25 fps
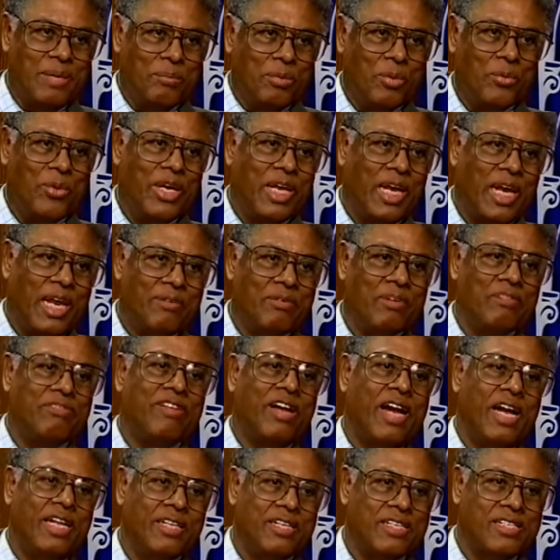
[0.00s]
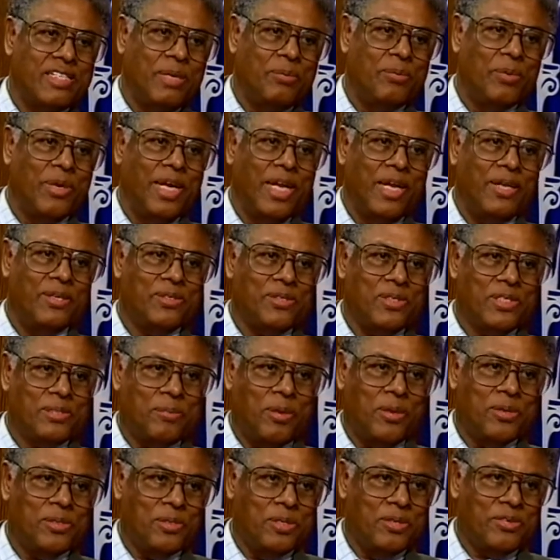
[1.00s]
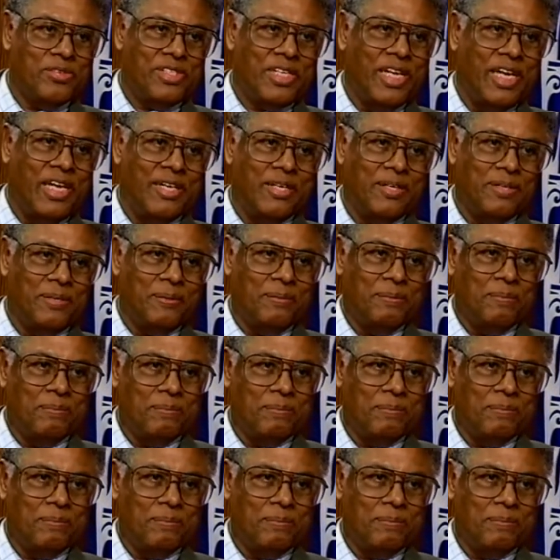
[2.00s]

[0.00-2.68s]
but we can never find the someone else who's supposed to have said it.